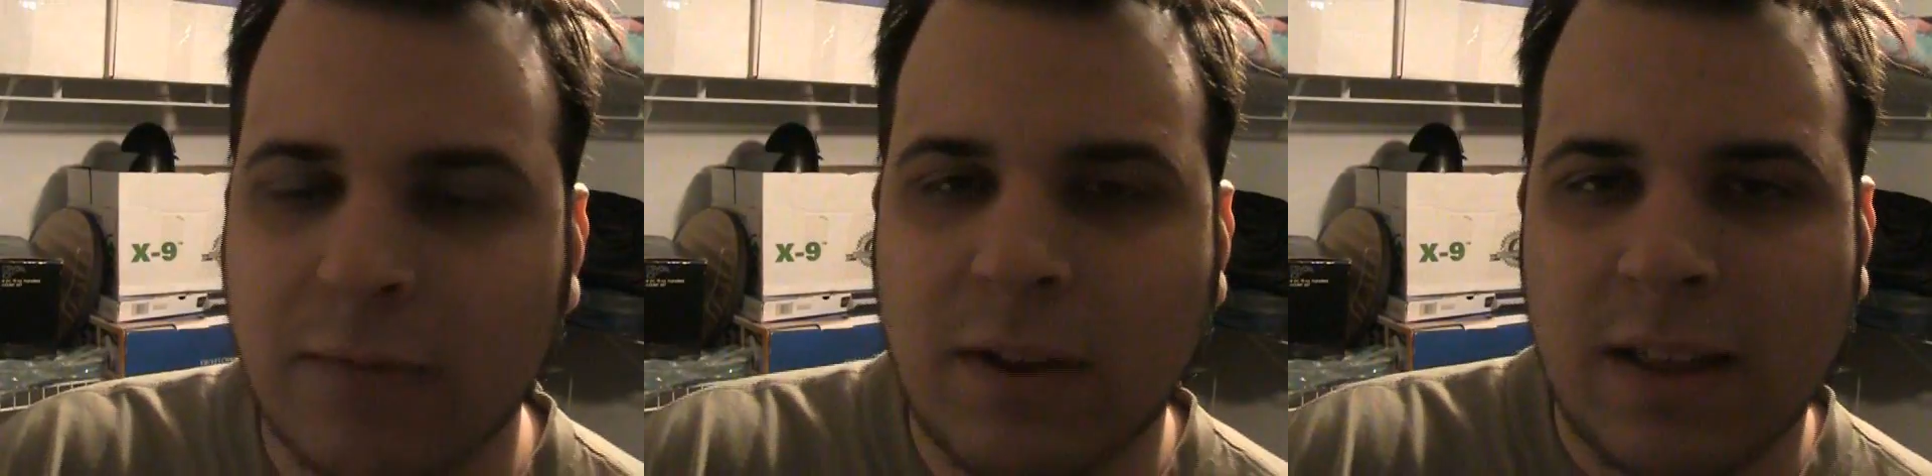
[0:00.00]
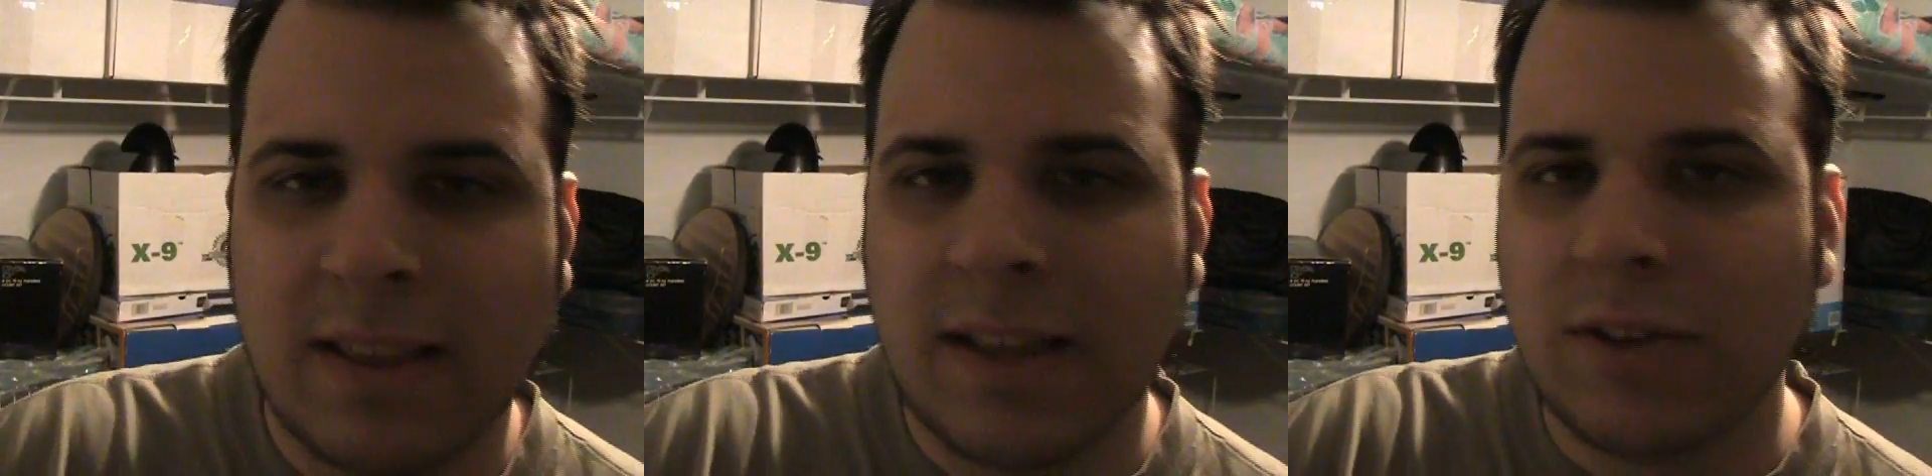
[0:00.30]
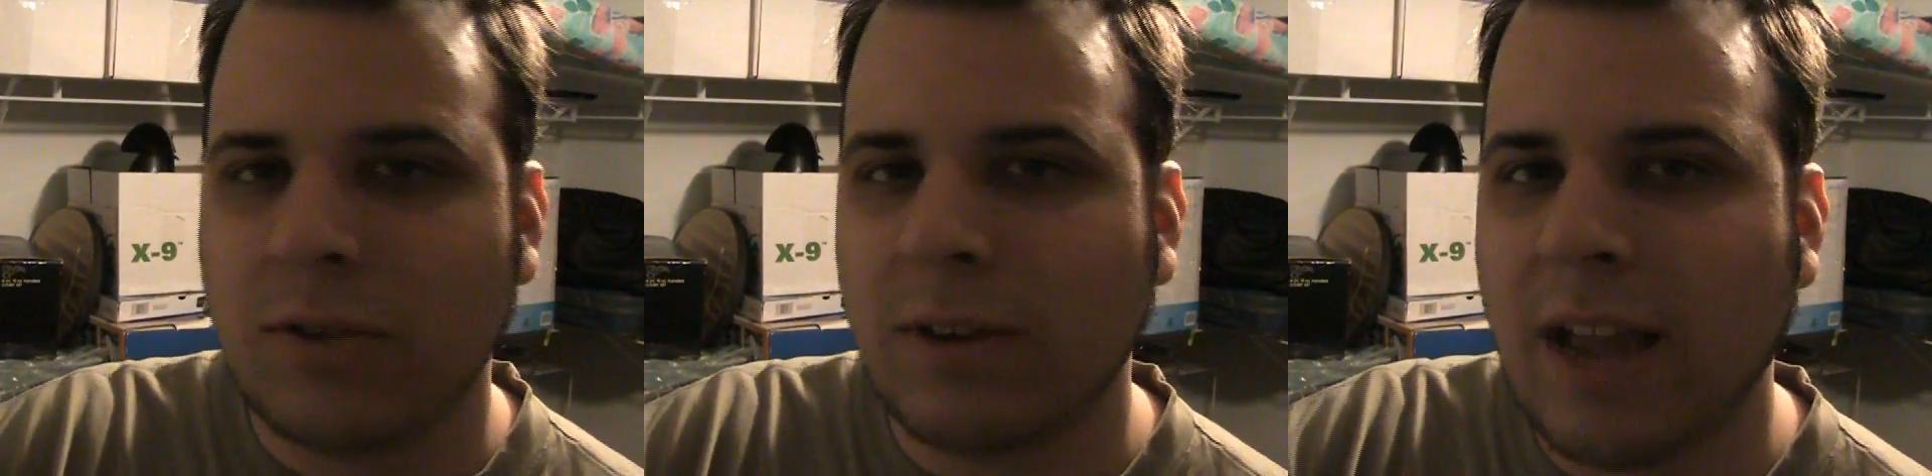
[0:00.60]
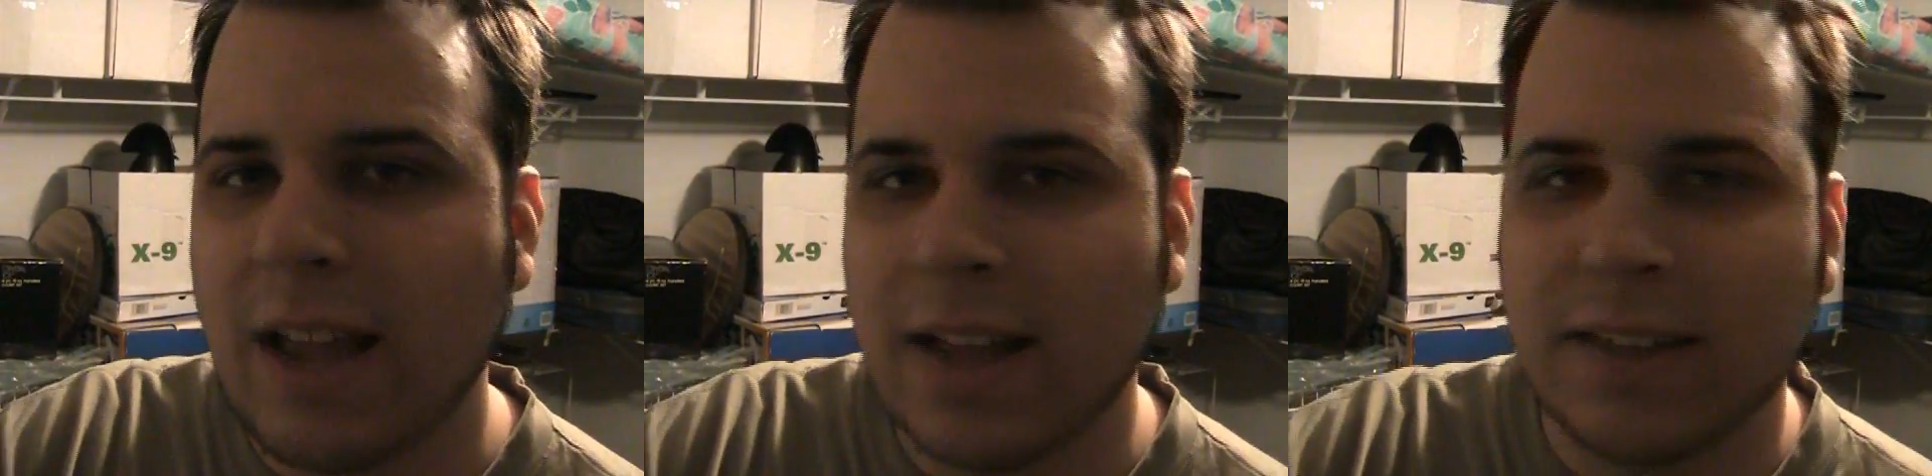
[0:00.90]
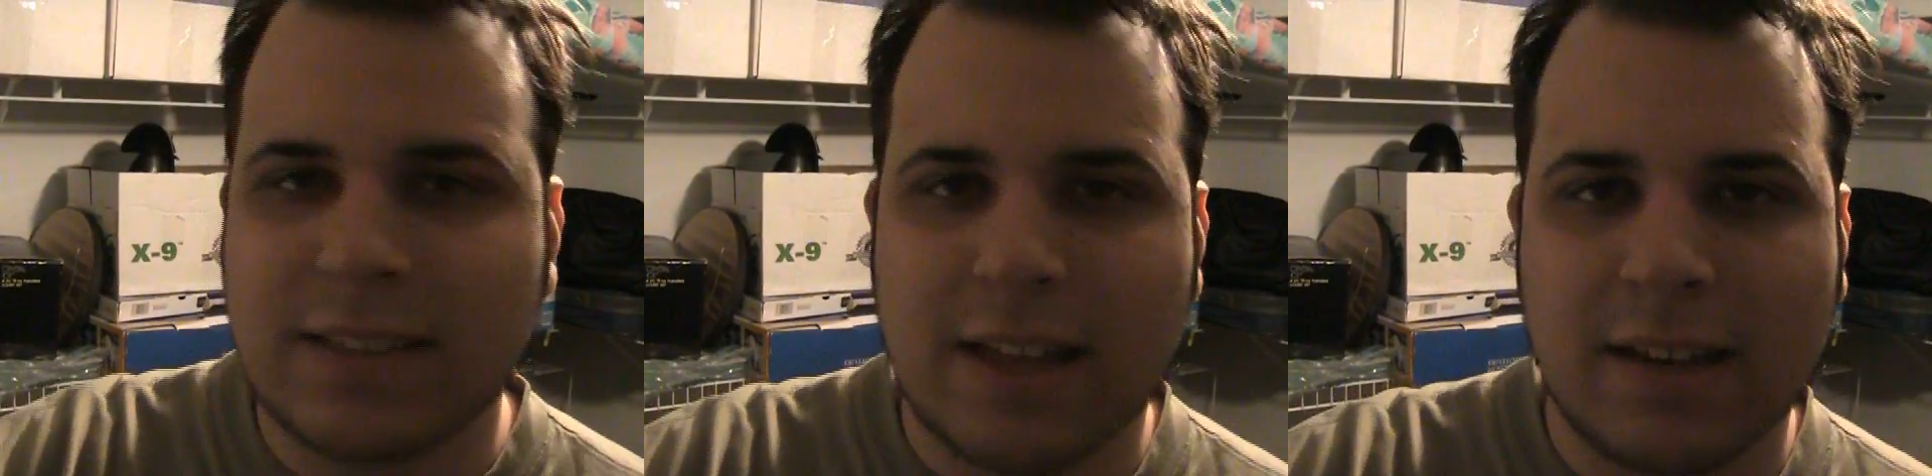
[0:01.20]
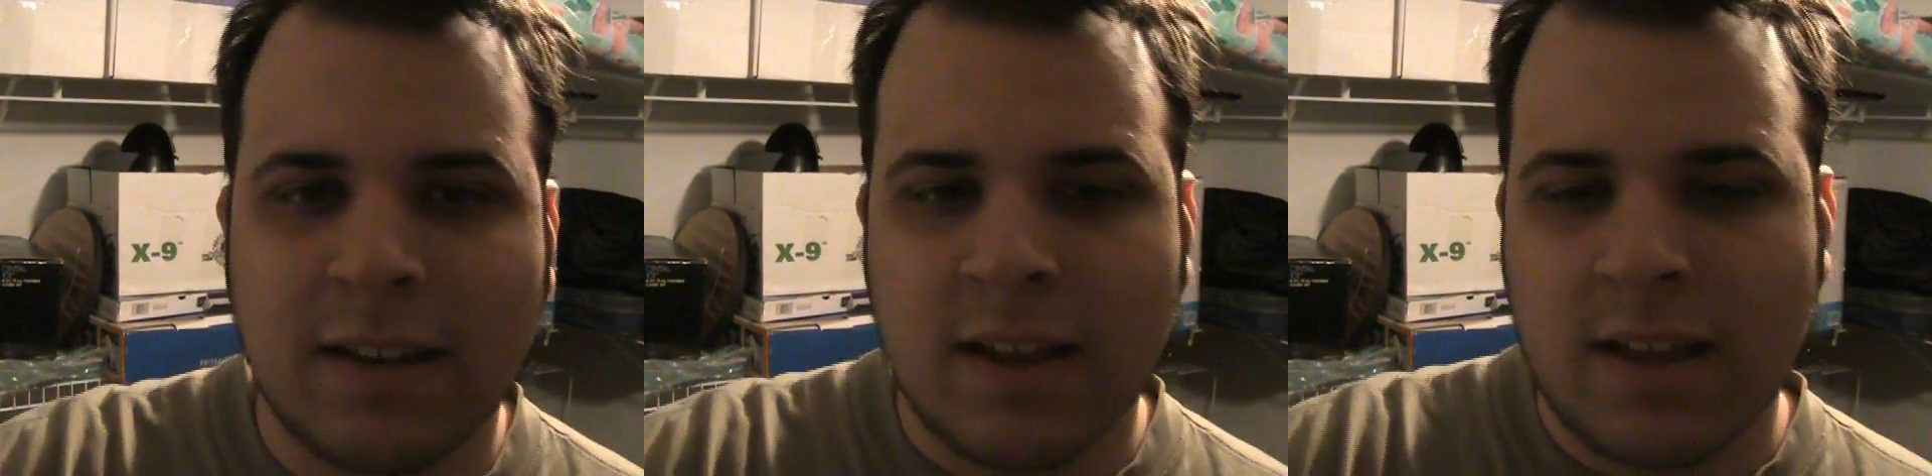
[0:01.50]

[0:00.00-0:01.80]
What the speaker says: The issue at hand is that